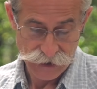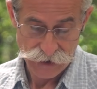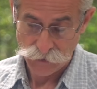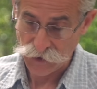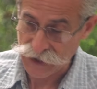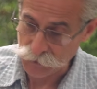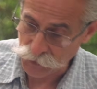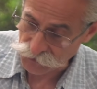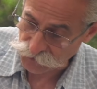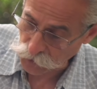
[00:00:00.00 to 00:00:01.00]
Went ahead and
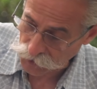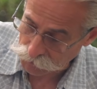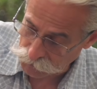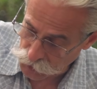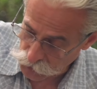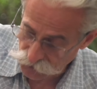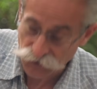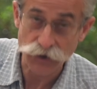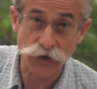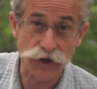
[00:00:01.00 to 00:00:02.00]
put fork boots
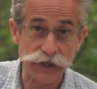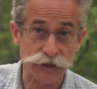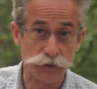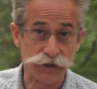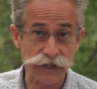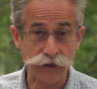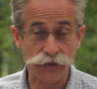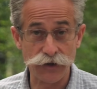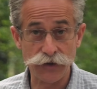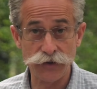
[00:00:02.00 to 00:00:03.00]
on it to protect
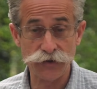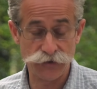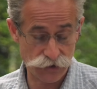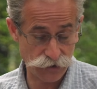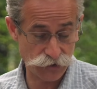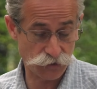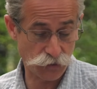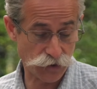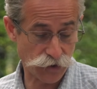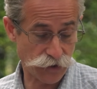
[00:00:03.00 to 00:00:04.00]
those. Those
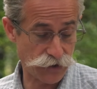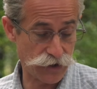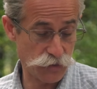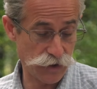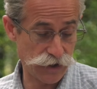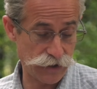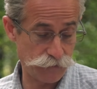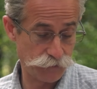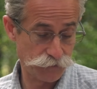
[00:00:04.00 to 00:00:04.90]
were $31.